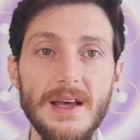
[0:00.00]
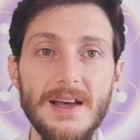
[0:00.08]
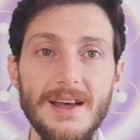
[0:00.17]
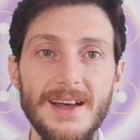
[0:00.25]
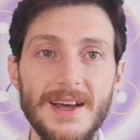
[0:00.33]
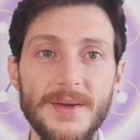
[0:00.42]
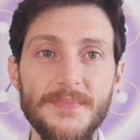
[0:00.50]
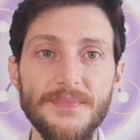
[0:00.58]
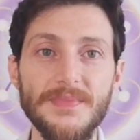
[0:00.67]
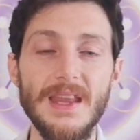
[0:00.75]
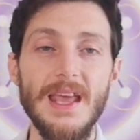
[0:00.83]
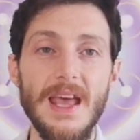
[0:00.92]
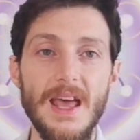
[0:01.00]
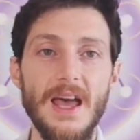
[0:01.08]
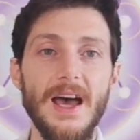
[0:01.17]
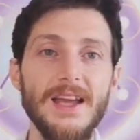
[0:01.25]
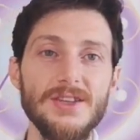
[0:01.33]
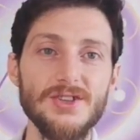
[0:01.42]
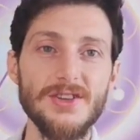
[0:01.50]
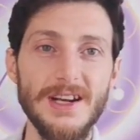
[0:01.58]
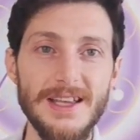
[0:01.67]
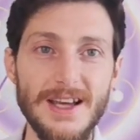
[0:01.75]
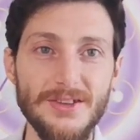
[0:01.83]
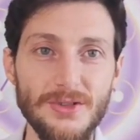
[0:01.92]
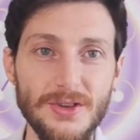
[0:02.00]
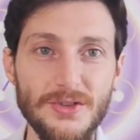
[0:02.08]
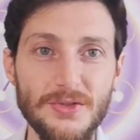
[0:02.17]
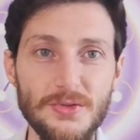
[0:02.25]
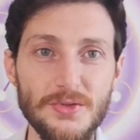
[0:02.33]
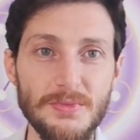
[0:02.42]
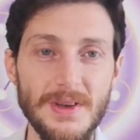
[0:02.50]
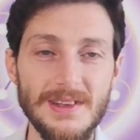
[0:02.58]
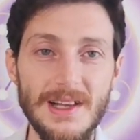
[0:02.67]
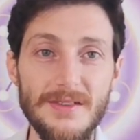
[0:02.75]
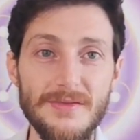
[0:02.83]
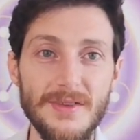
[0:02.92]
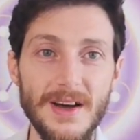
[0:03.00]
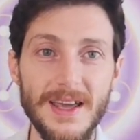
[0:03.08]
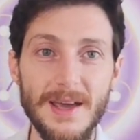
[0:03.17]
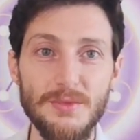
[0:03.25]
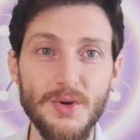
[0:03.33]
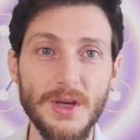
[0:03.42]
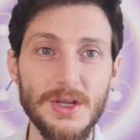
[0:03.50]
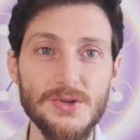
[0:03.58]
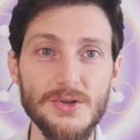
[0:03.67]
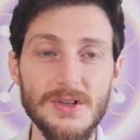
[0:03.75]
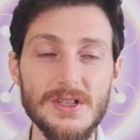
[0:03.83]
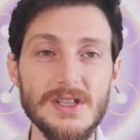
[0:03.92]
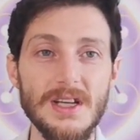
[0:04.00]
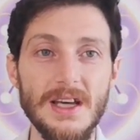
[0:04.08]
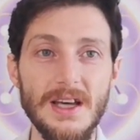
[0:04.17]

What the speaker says: I don't introduce myself. I am Yogi George.